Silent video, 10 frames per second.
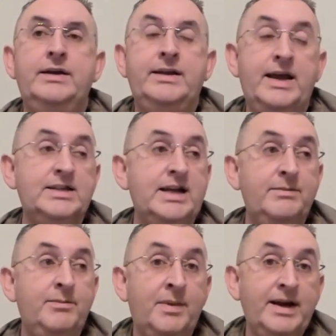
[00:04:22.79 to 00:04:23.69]
Yes, I
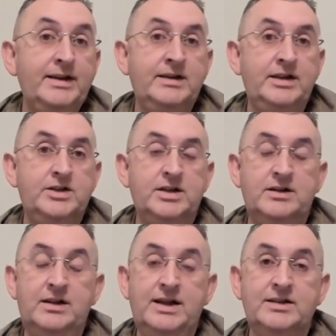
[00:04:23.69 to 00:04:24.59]
might teach a
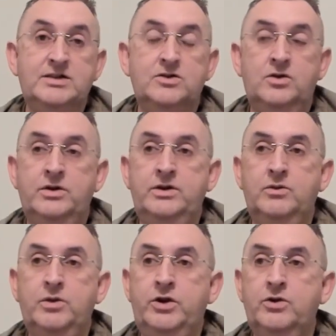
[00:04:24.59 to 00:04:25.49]
class
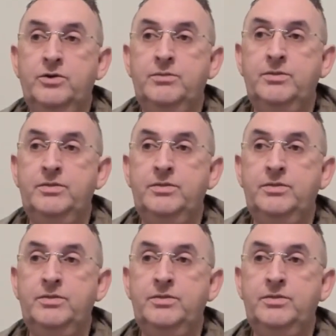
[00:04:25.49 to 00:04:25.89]
on, you know,